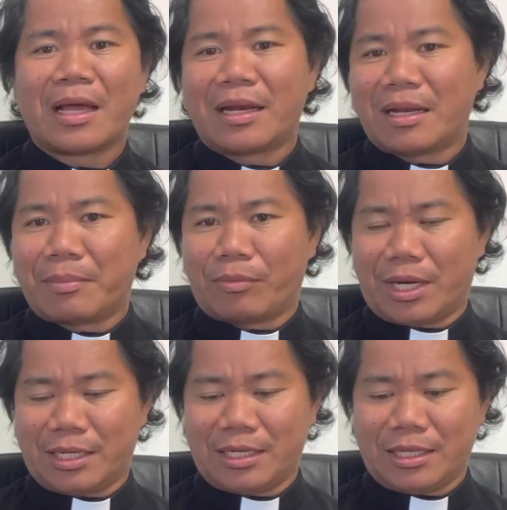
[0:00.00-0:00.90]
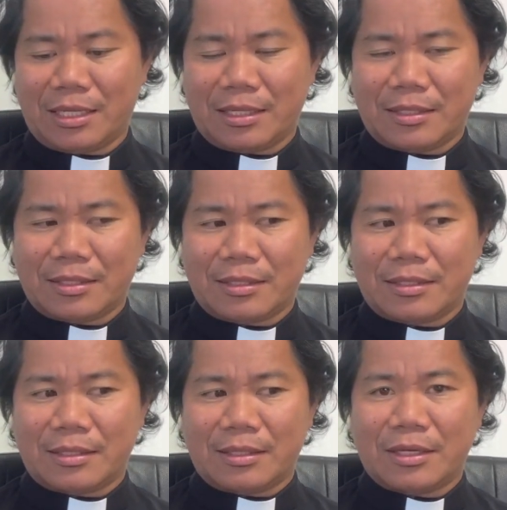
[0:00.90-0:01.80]
Number one,
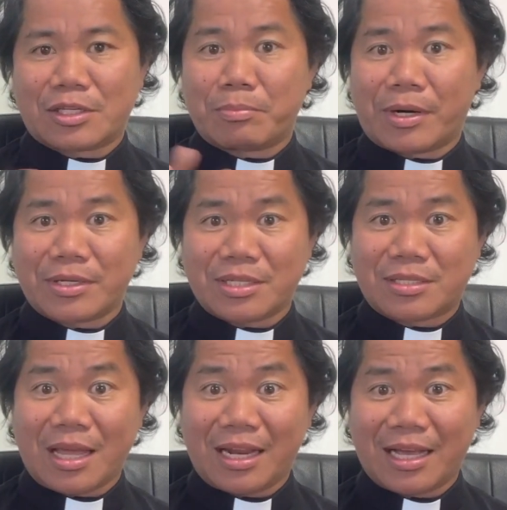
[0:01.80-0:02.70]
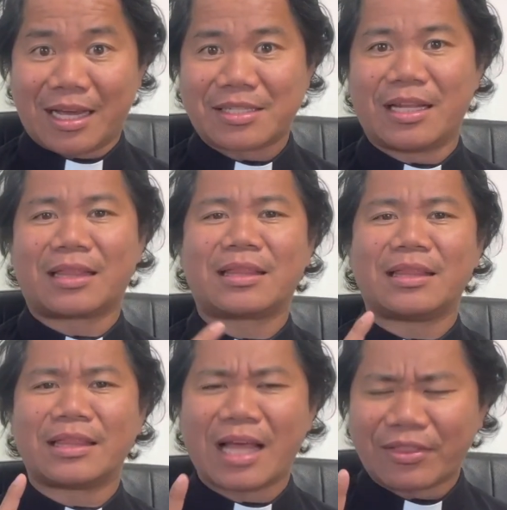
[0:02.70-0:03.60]
his birth is telling us that
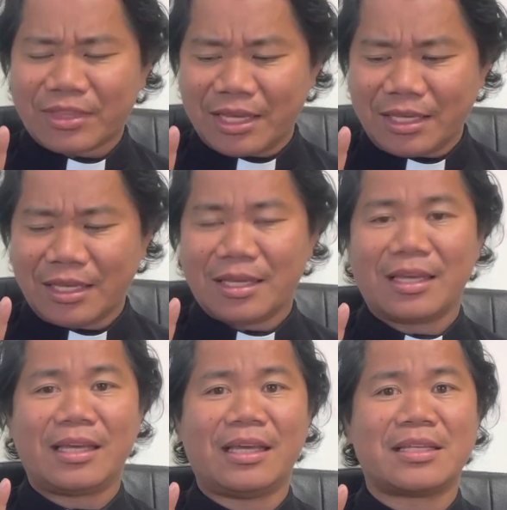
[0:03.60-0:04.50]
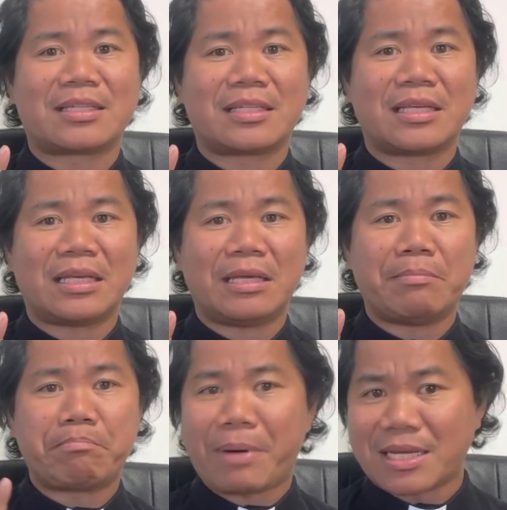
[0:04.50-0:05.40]
nothing is
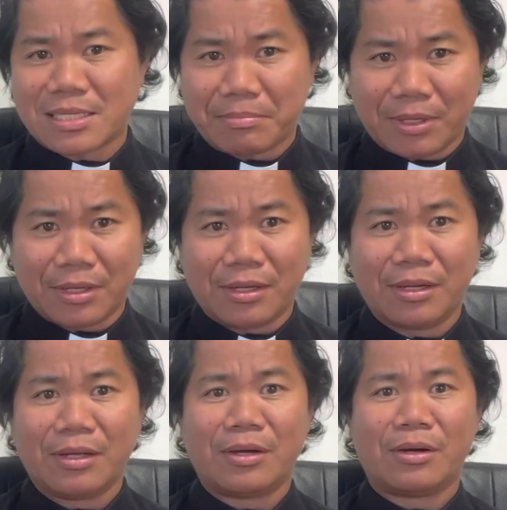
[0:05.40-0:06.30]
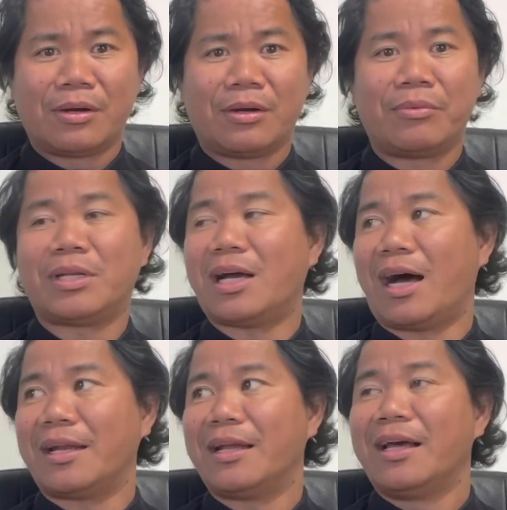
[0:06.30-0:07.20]
impossible with
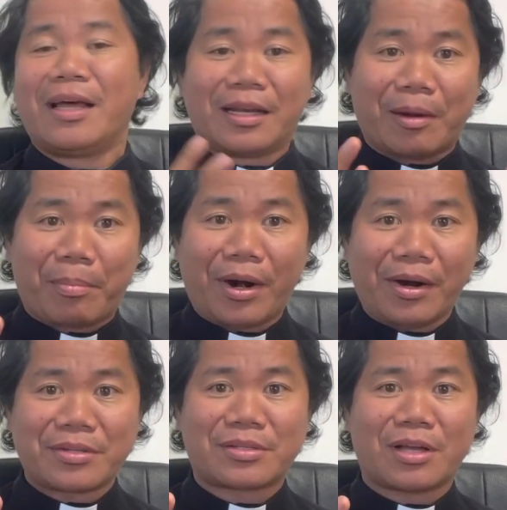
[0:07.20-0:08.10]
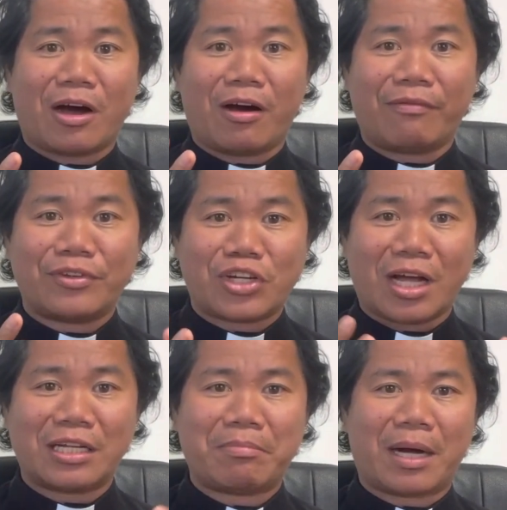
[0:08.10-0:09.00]
God. The birth of John
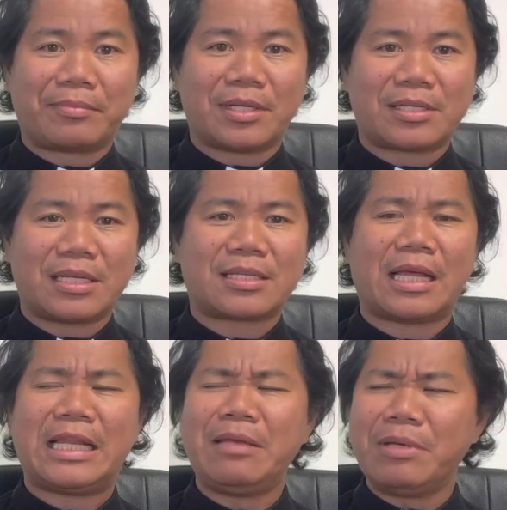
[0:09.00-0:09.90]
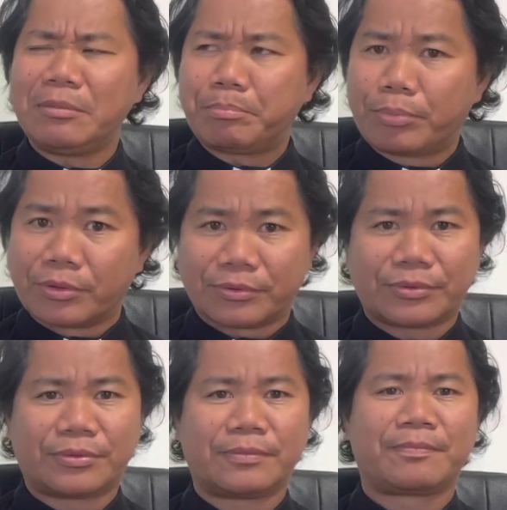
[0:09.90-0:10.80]
the Baptist is a living
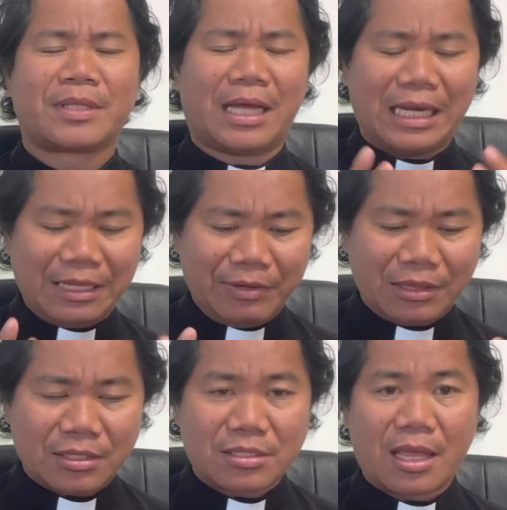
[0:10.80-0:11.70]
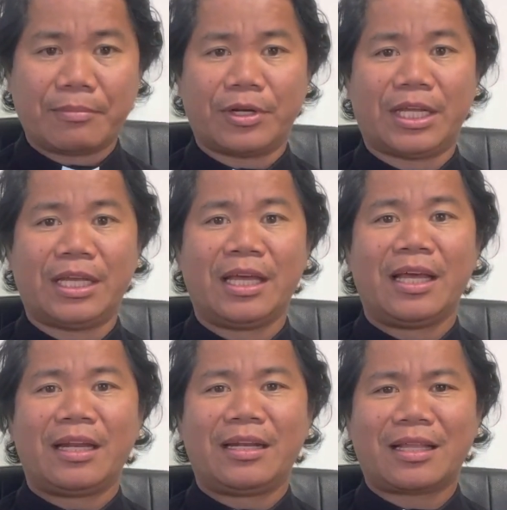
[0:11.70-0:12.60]
proof, a living testimony
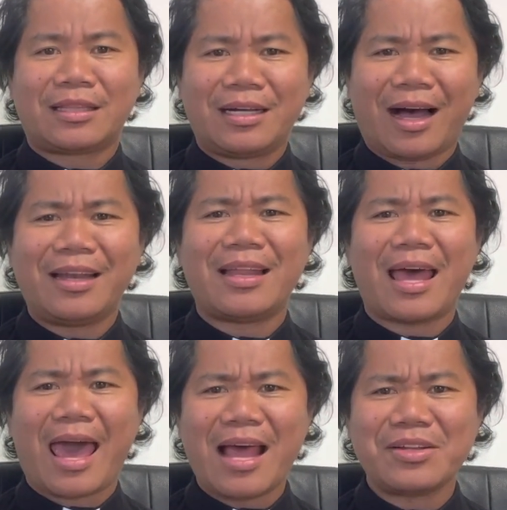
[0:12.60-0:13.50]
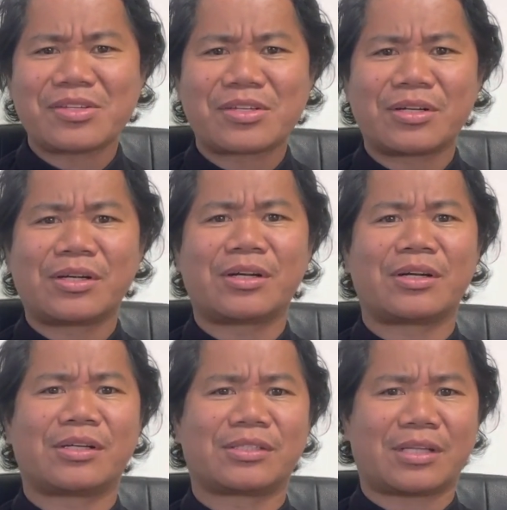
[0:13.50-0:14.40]
that God
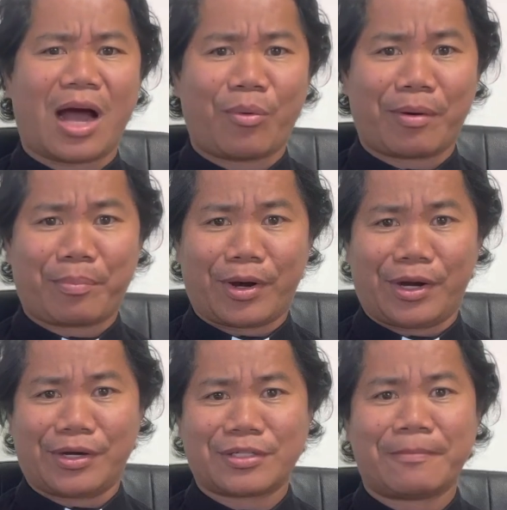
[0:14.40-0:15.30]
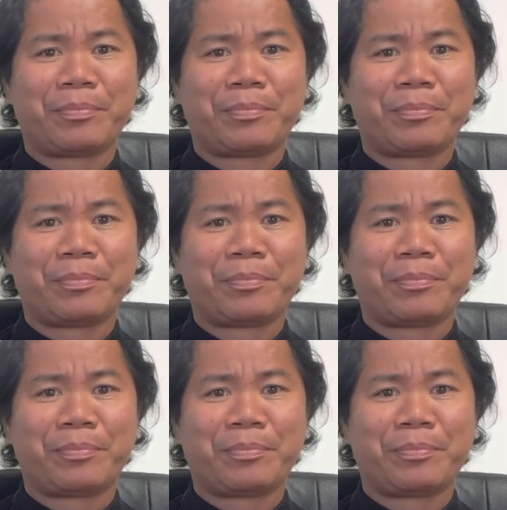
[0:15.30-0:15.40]
answers our prayers.